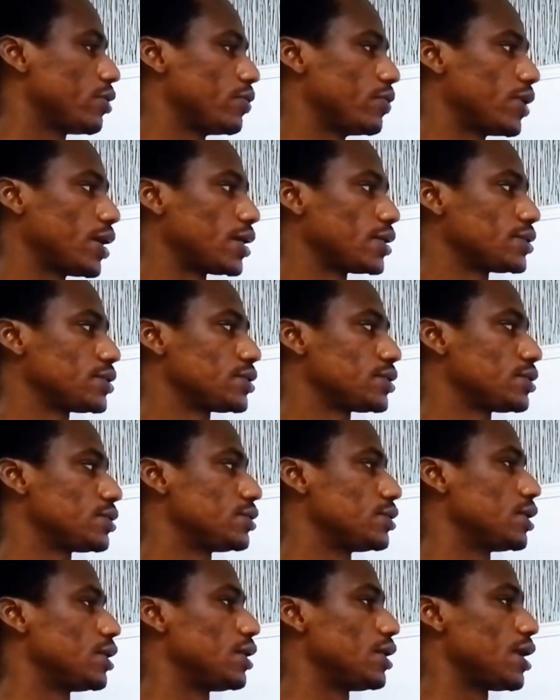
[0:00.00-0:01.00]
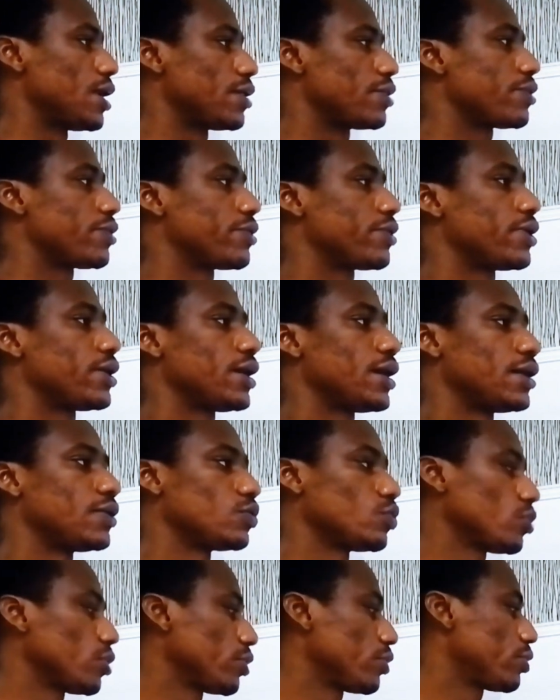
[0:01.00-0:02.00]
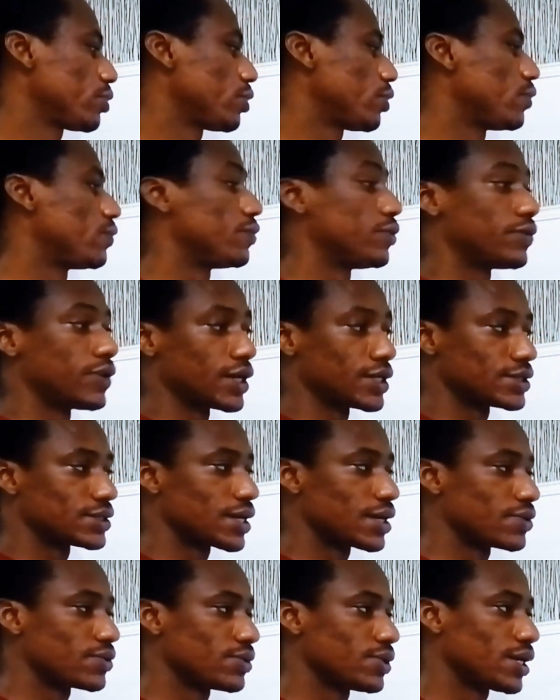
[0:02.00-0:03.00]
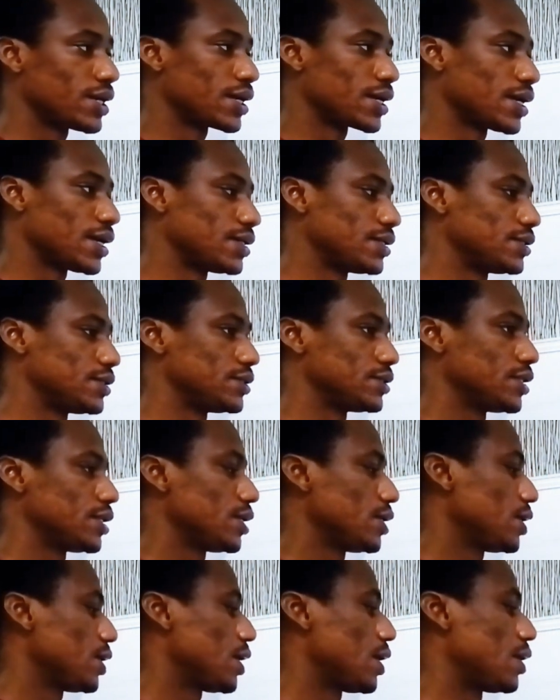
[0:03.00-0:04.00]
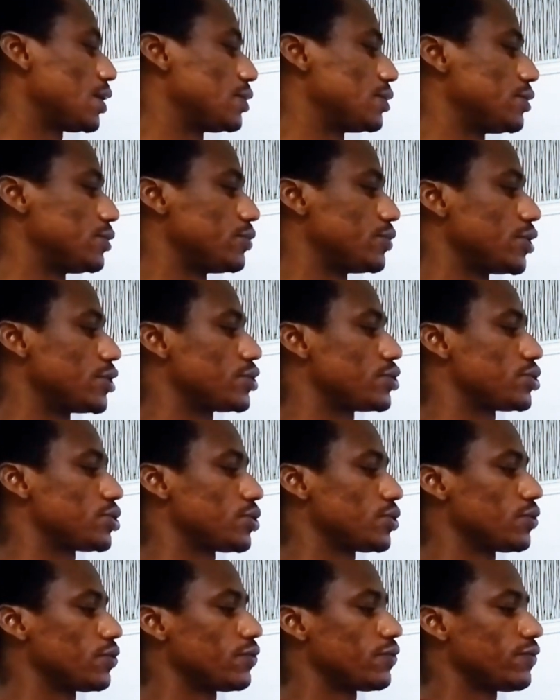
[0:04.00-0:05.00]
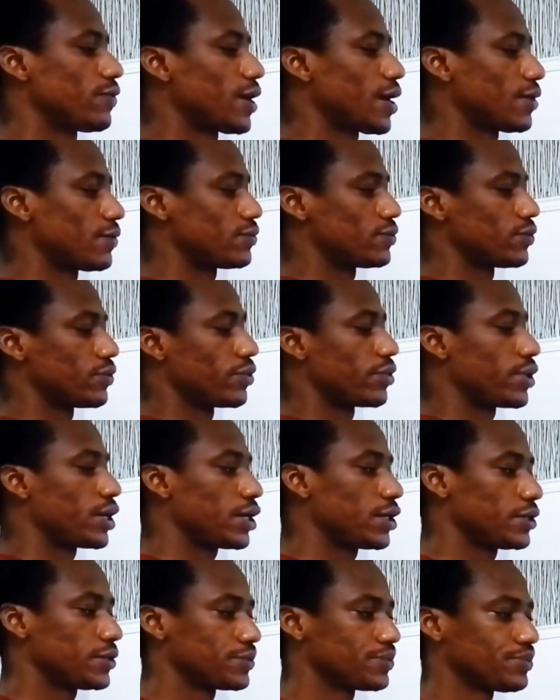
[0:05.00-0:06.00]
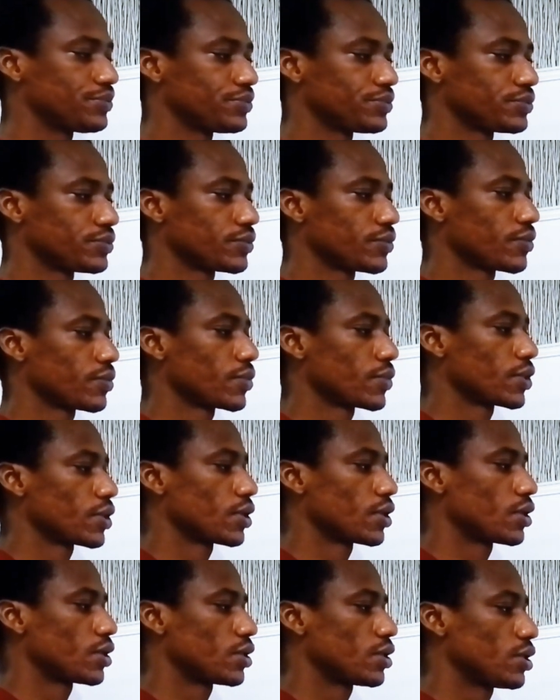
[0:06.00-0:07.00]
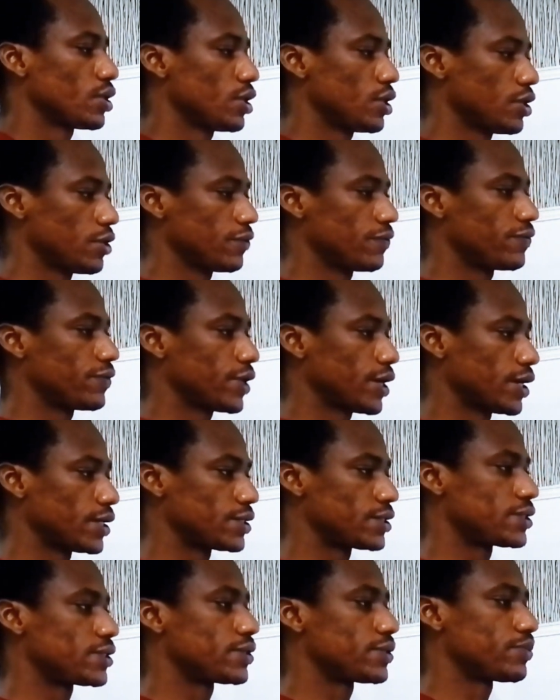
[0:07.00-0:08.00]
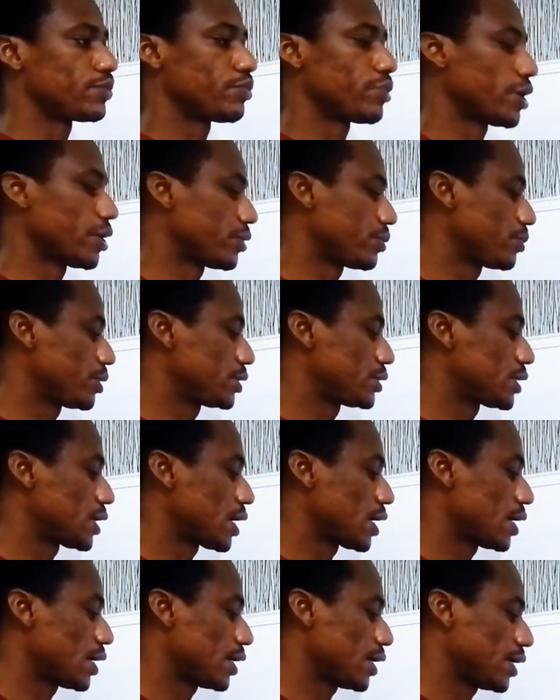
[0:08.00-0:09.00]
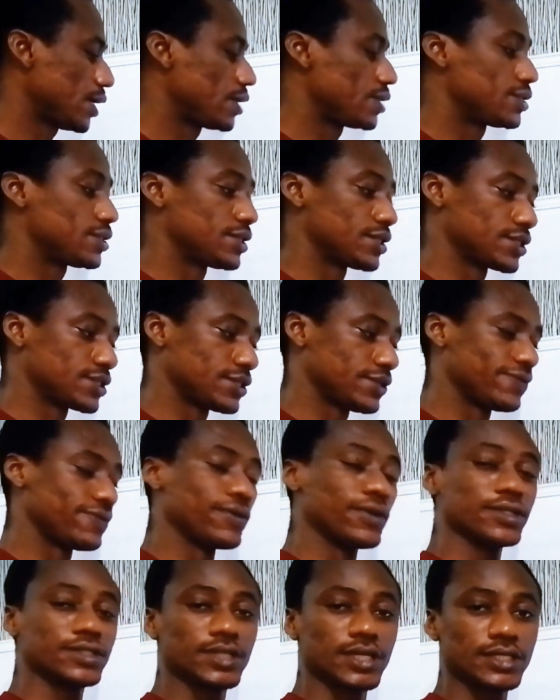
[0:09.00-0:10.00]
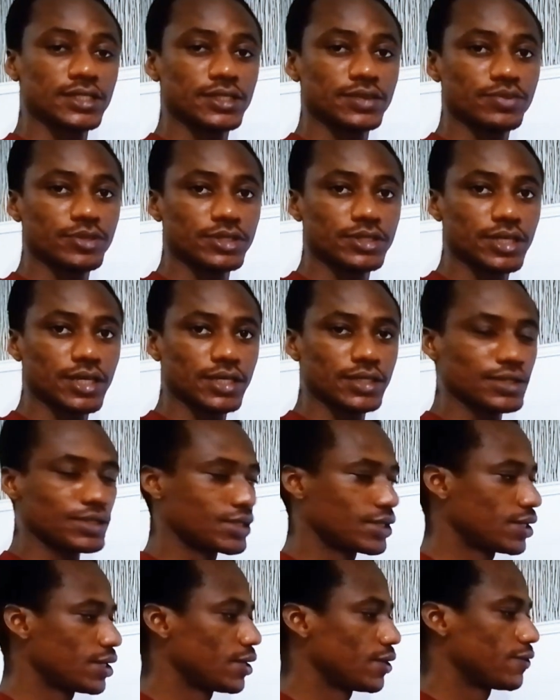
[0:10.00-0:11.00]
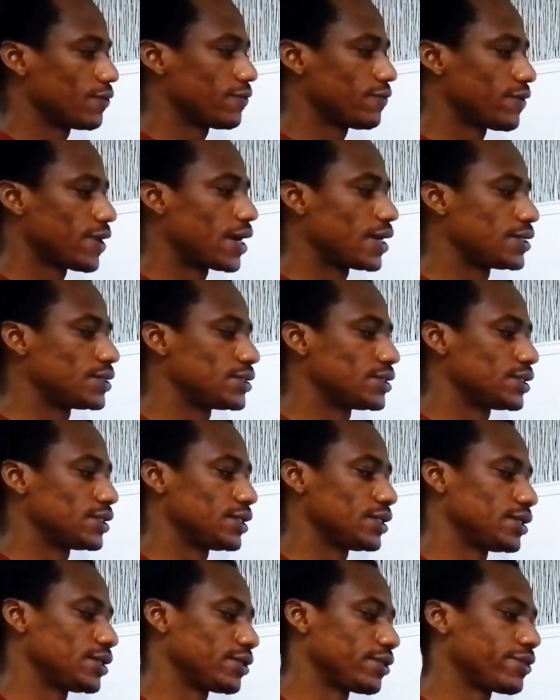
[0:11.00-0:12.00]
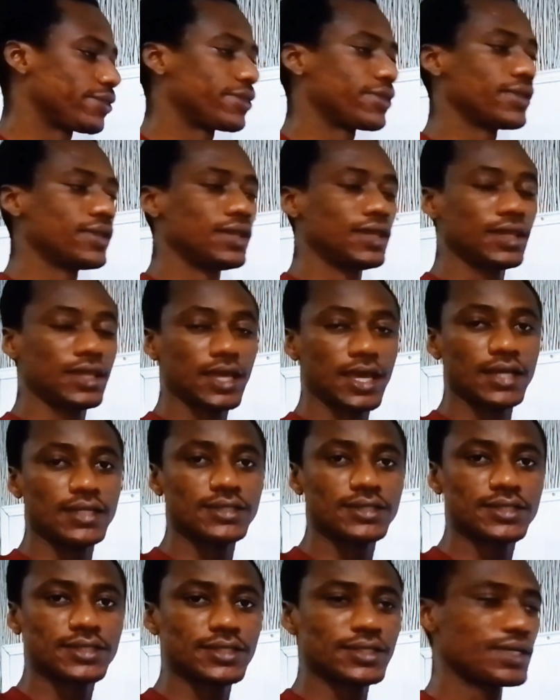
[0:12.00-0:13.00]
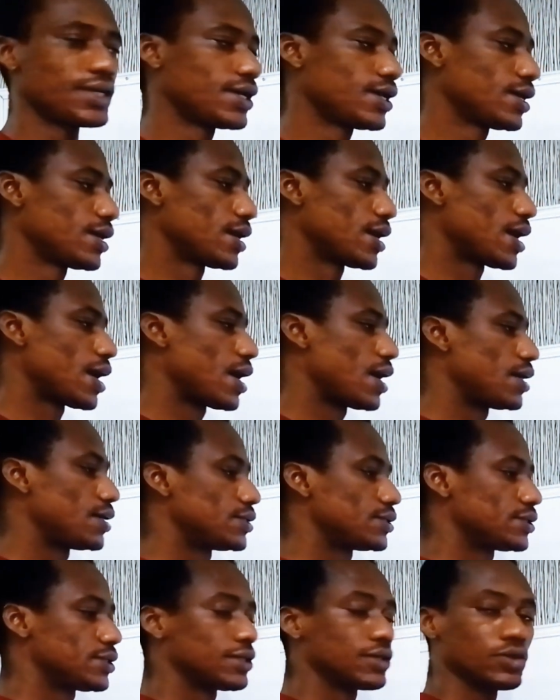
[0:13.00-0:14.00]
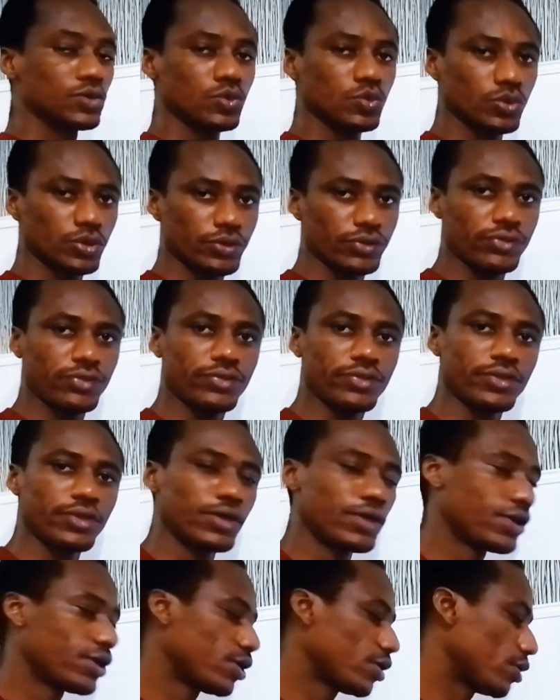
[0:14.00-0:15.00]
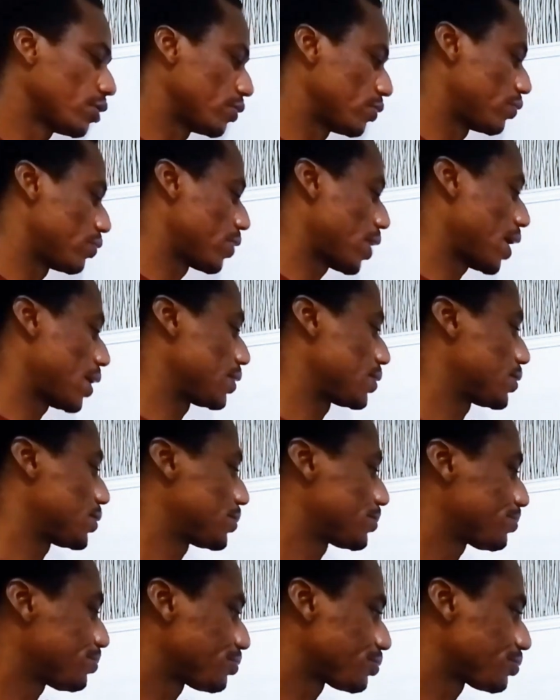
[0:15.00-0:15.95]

Alright, the length and width of a rectangular garden are in the ratio 5 to 3. If its perimeter is 64 centimeters, find its length and width. Alright,